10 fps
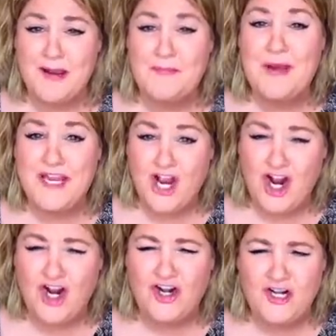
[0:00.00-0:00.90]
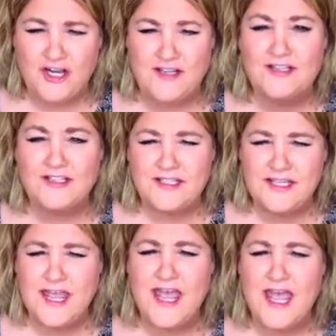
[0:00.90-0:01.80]
my yard.
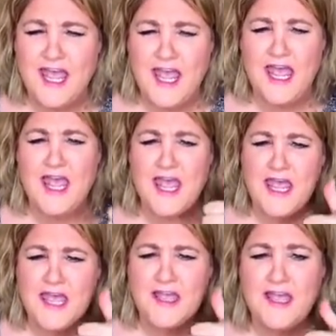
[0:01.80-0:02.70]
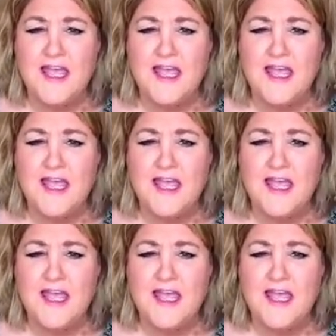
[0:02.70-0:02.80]
Yay!